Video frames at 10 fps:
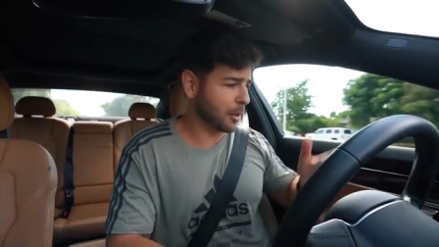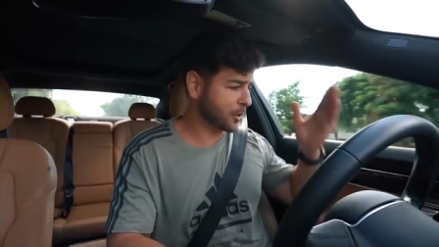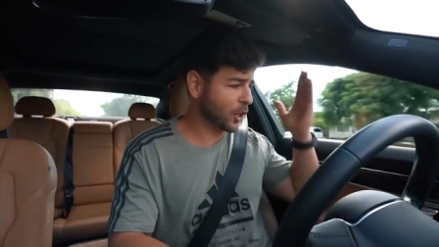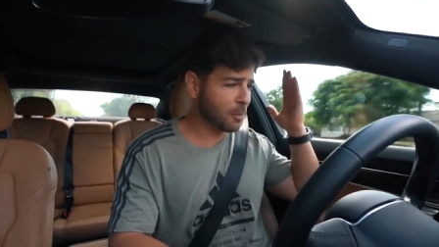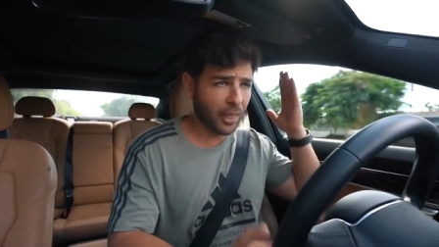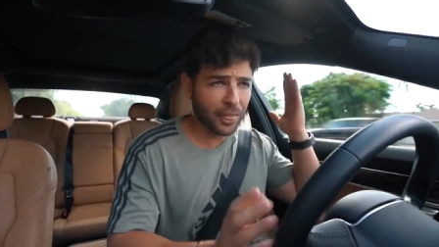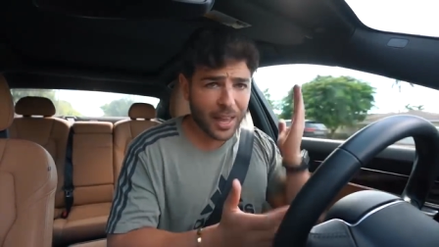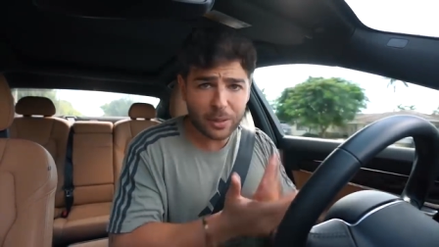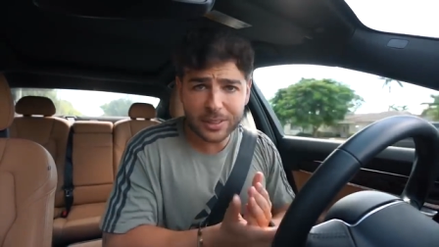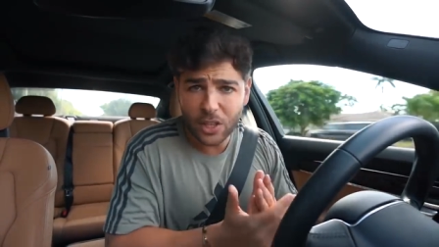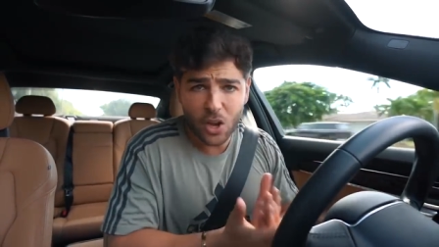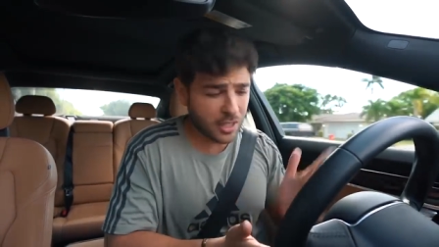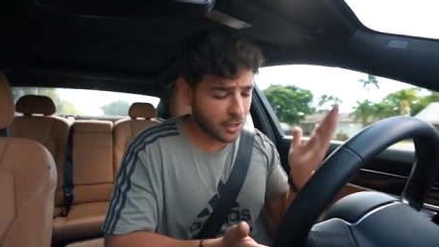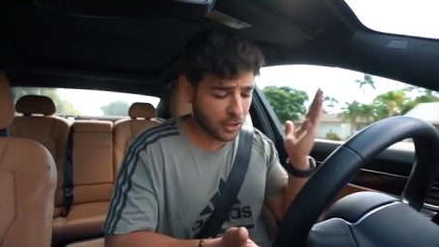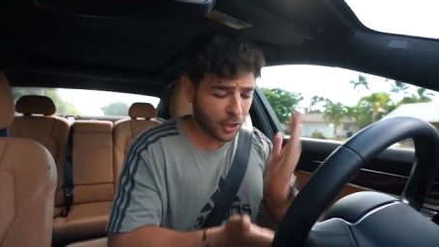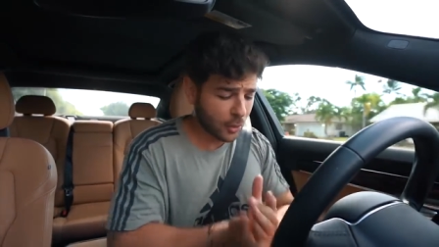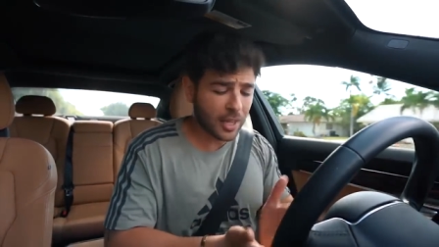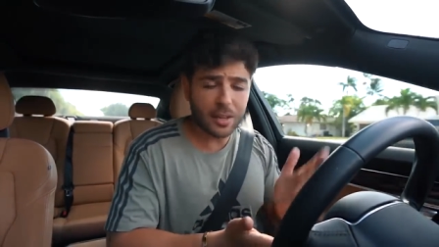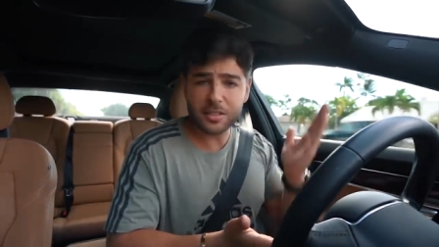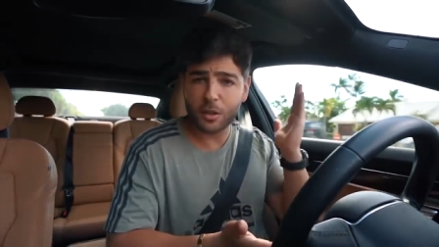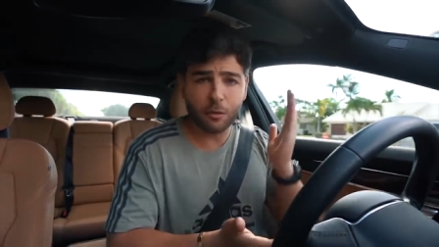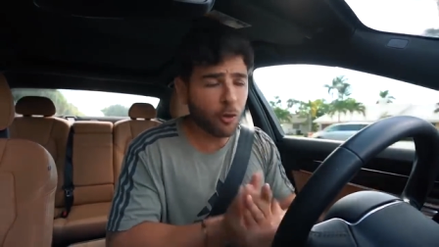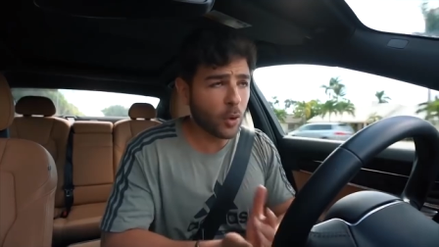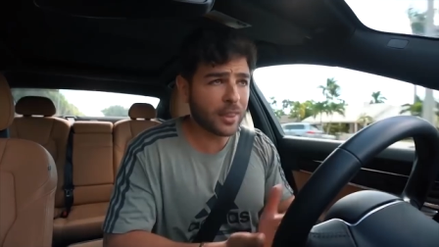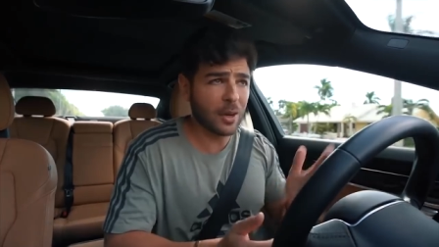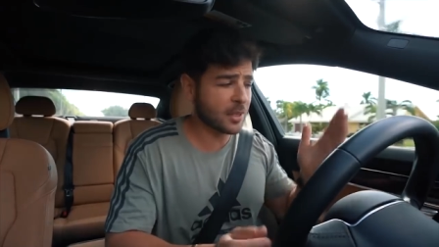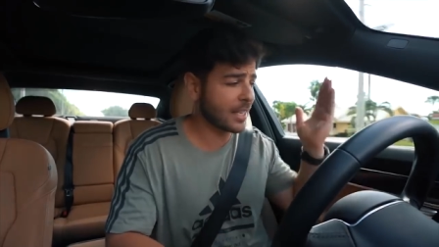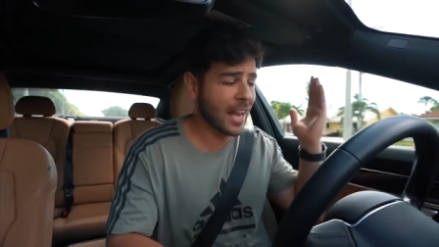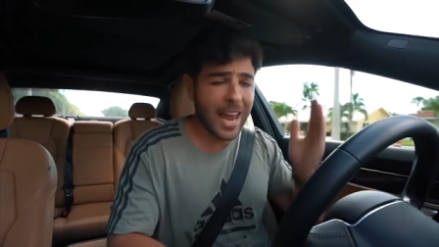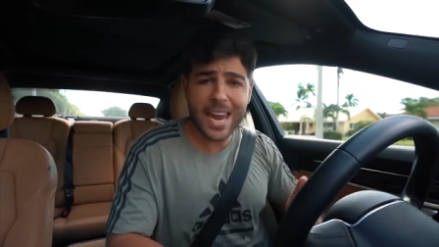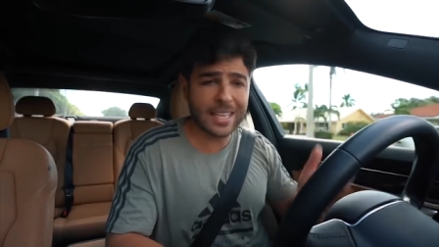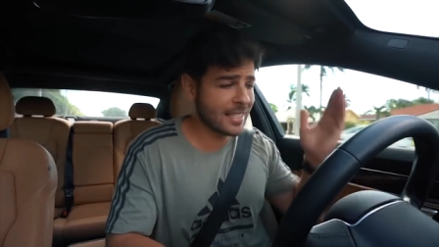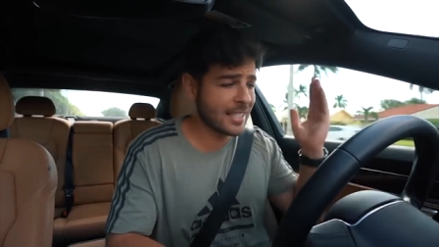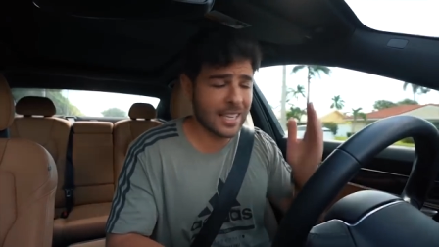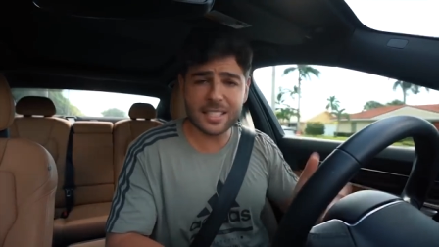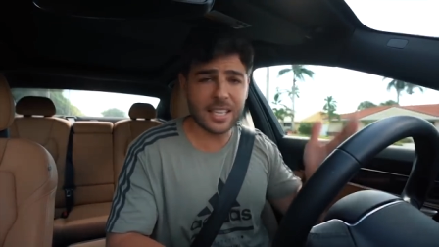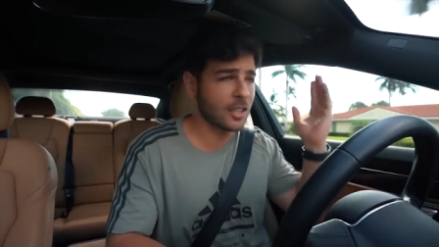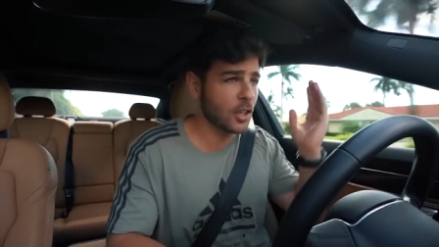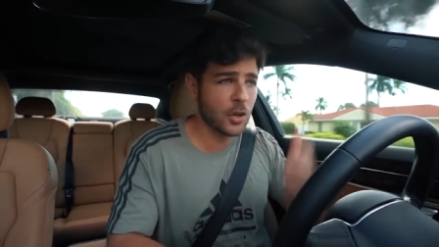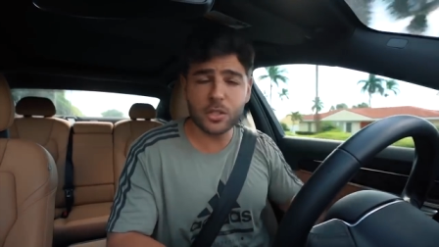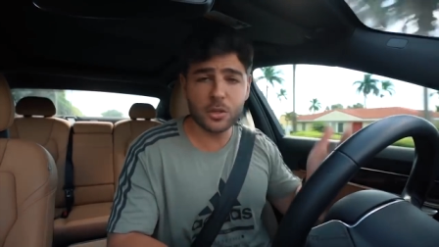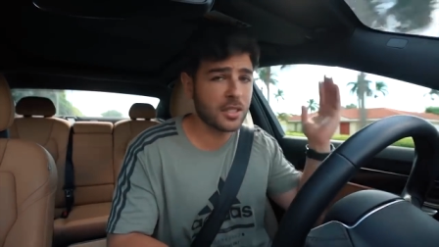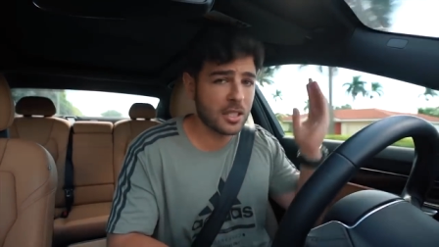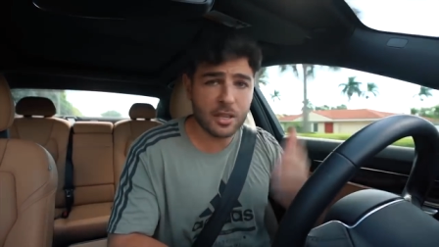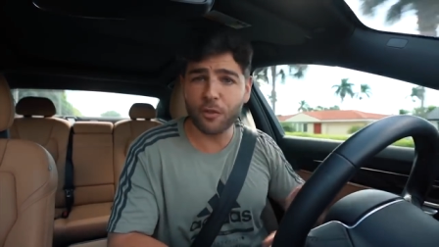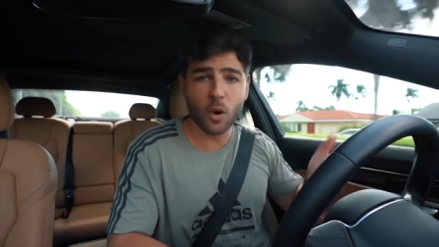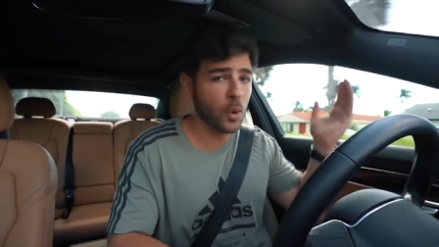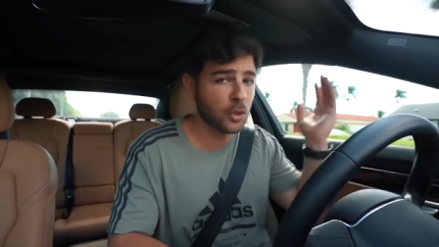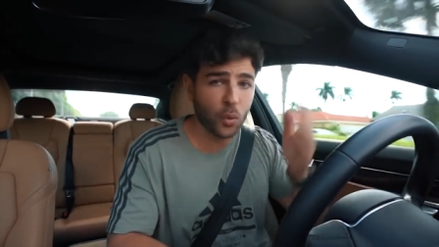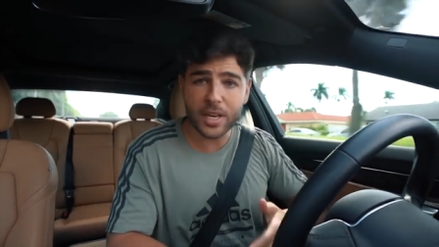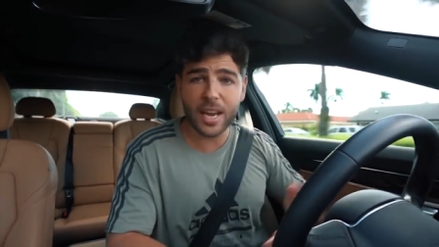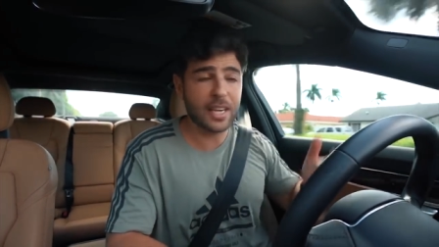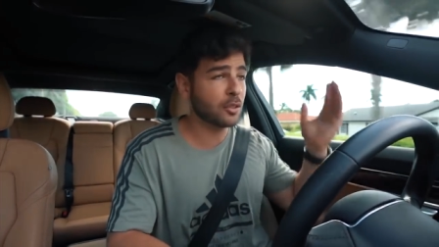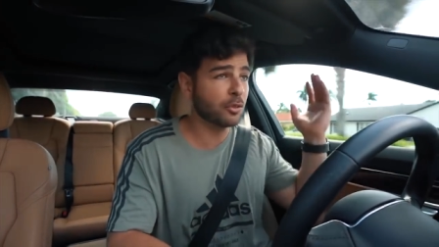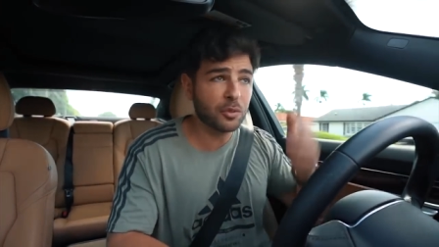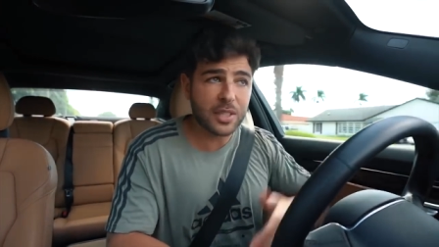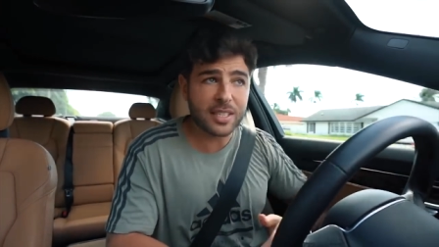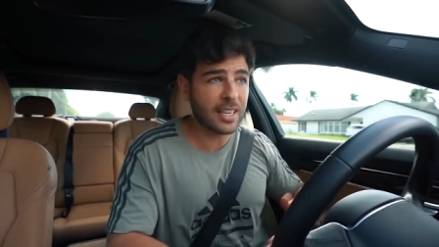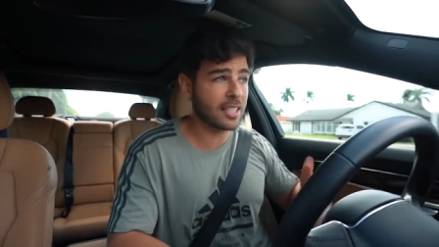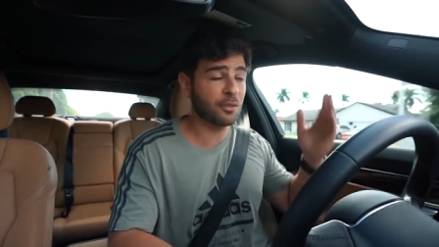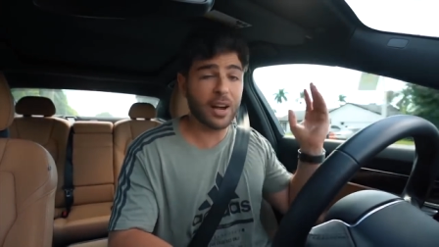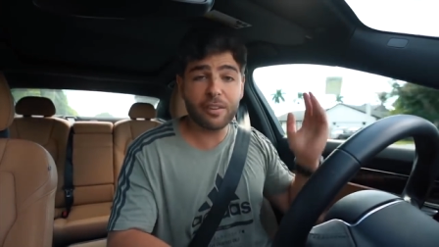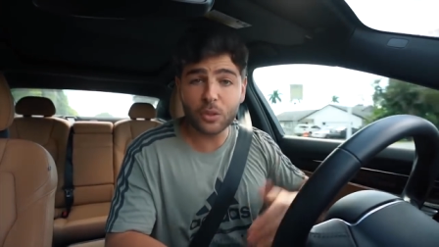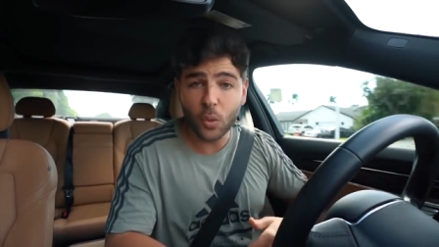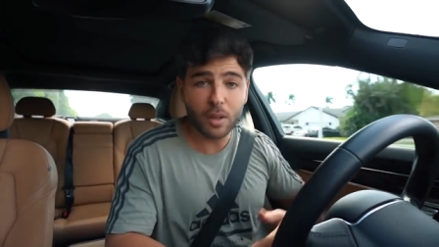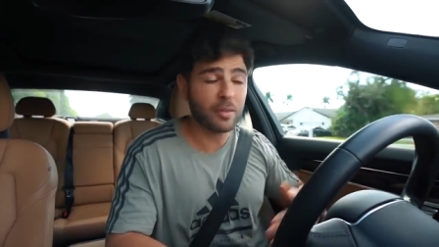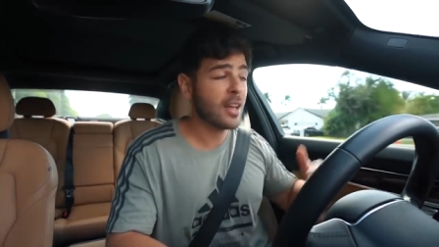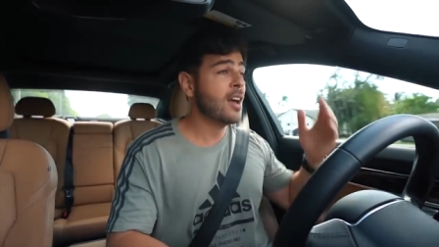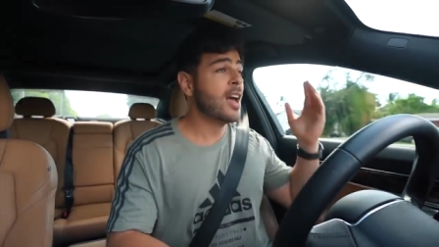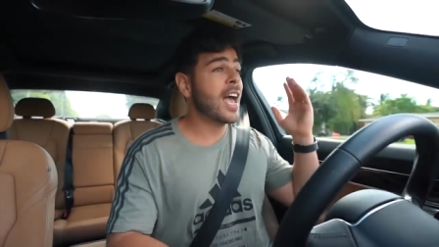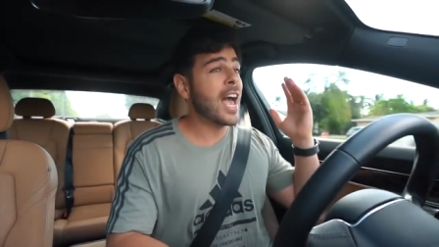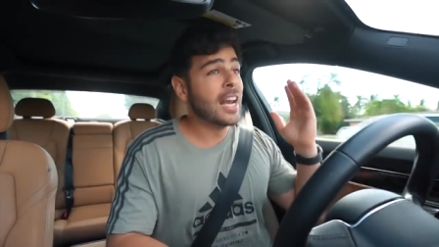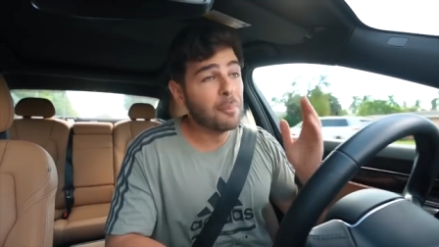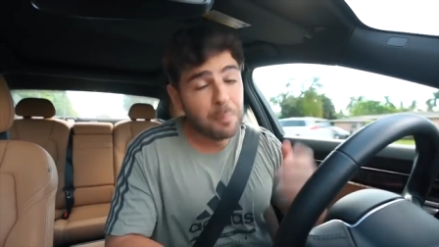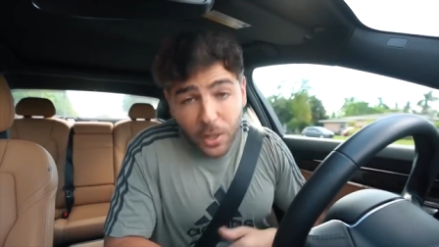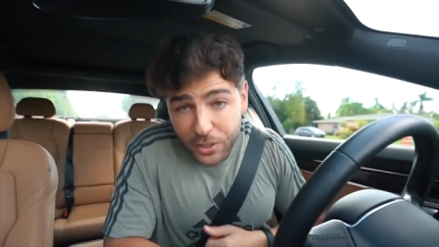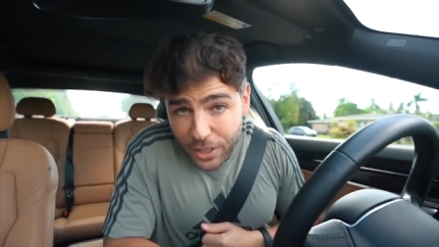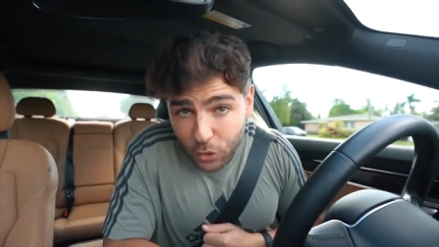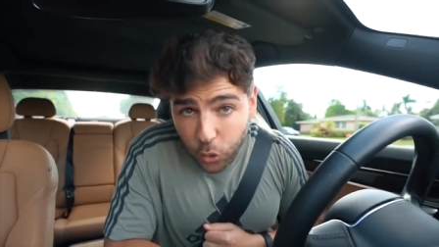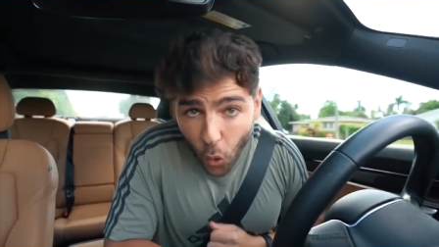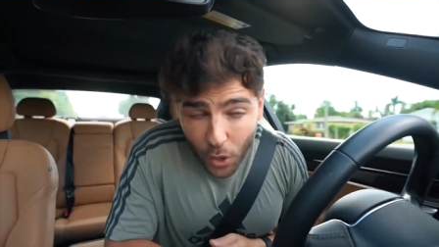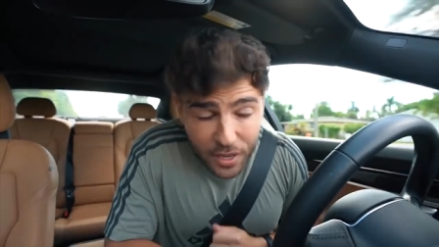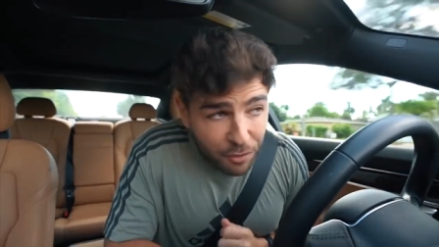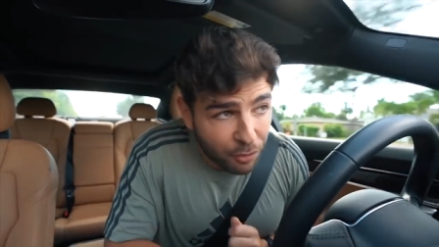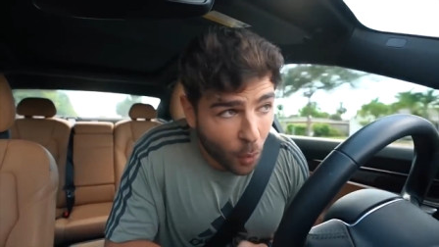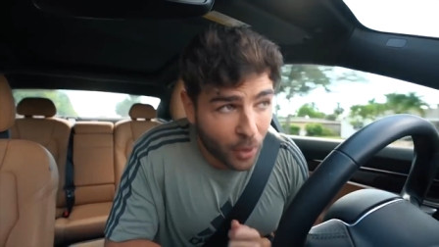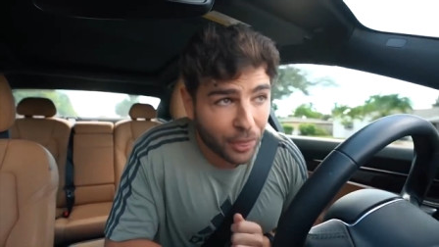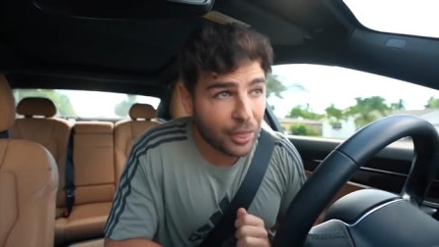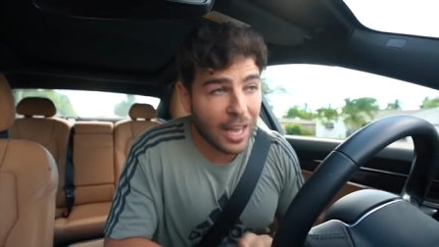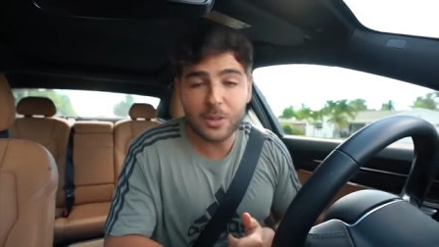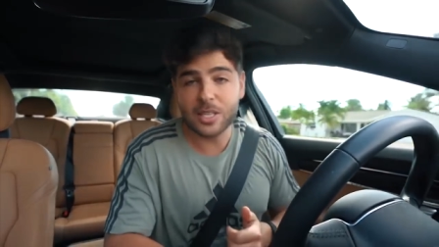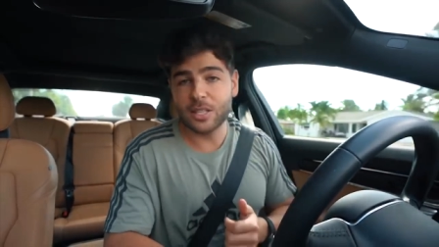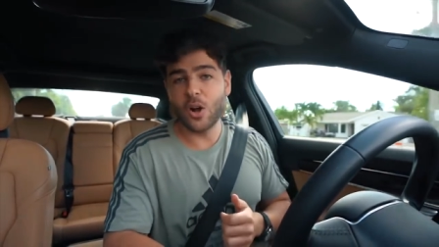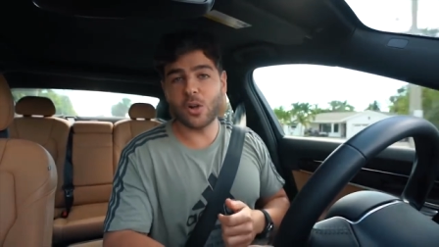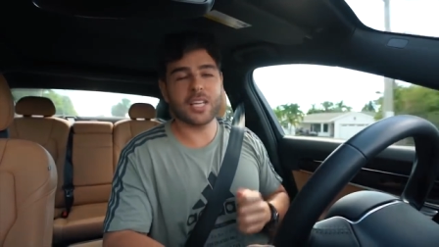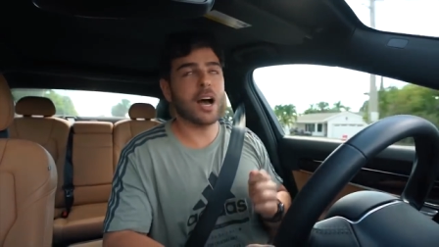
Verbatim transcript: I'm going to turn my one thousand dollars into two thousand dollars, to four thousand dollars, eight, sixteen, thirty-two, sixty-four, one twenty-eight, two fifty-six, five twelve, and a million twenty-four thousand dollars.